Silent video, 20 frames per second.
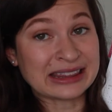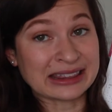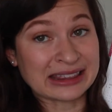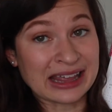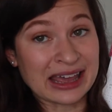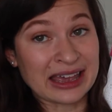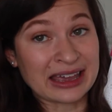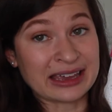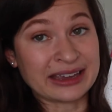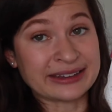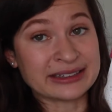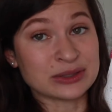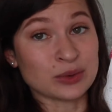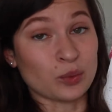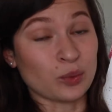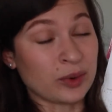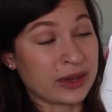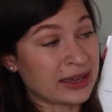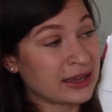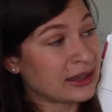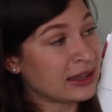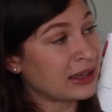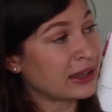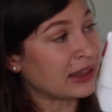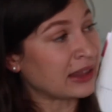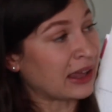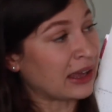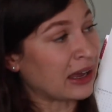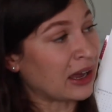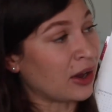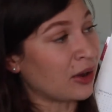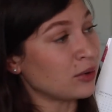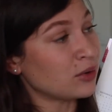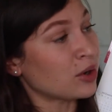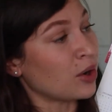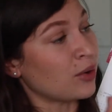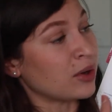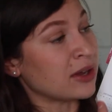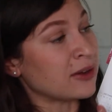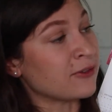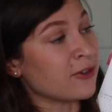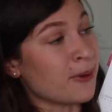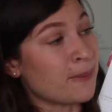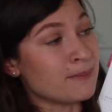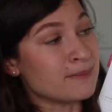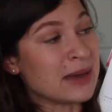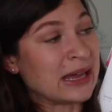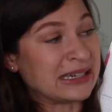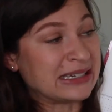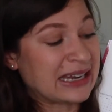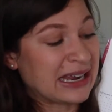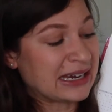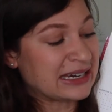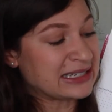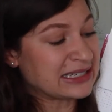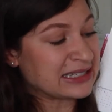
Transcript: lined weekly layout going from Monday to